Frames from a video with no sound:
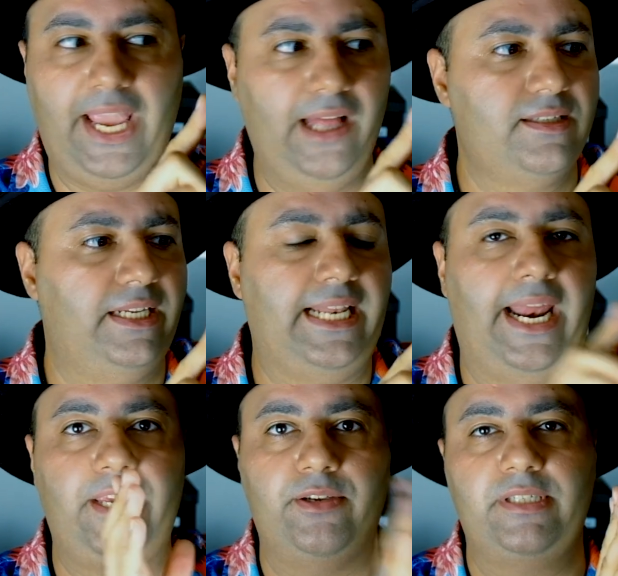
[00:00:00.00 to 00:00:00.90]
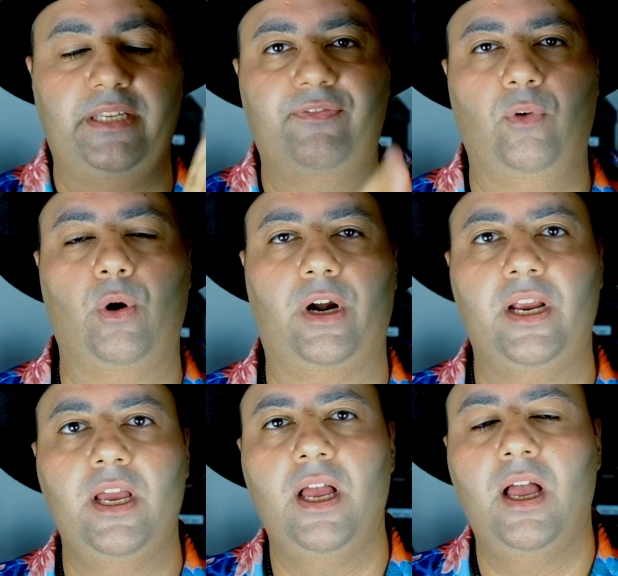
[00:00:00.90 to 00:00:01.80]
LCD that I use it for
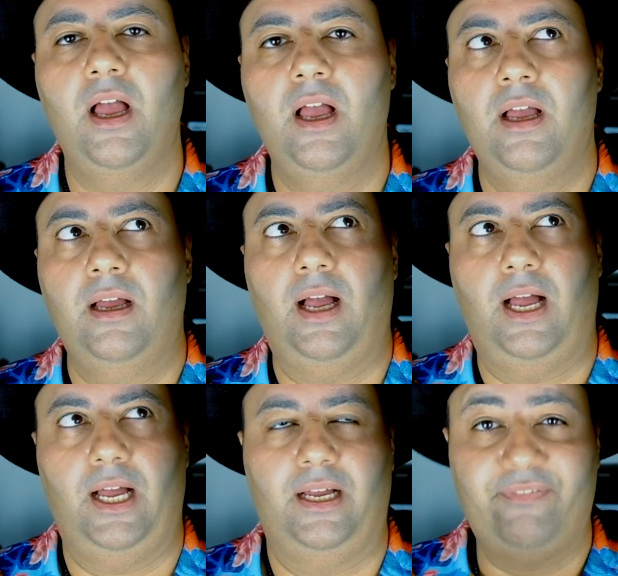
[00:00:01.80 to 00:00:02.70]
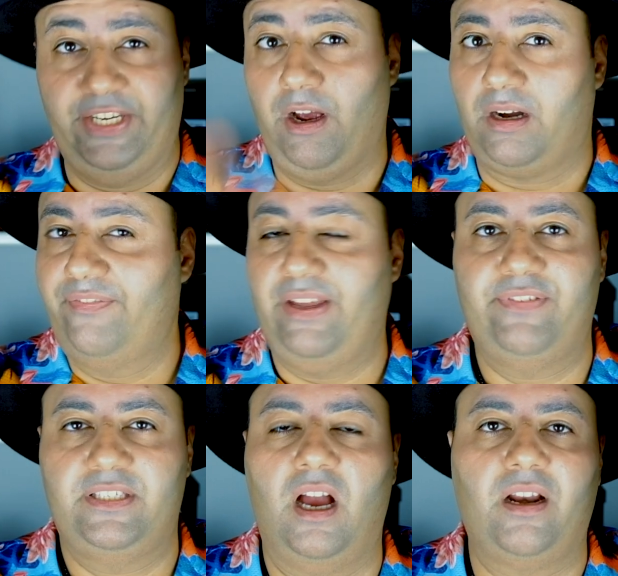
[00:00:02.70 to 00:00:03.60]
videography and
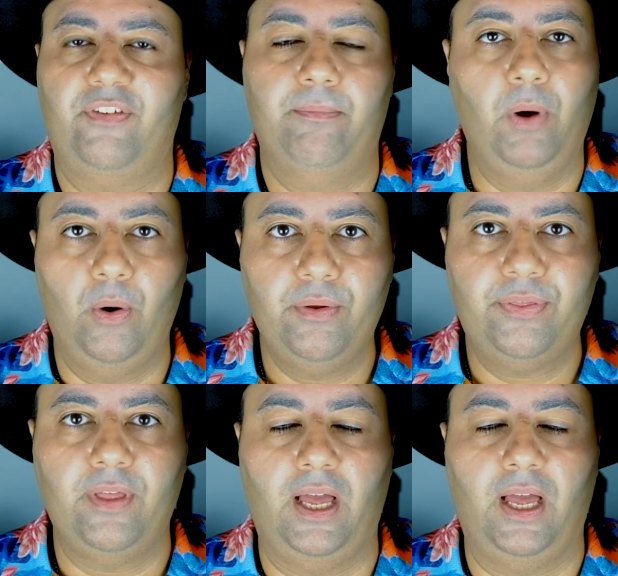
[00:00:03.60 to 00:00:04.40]
photography both.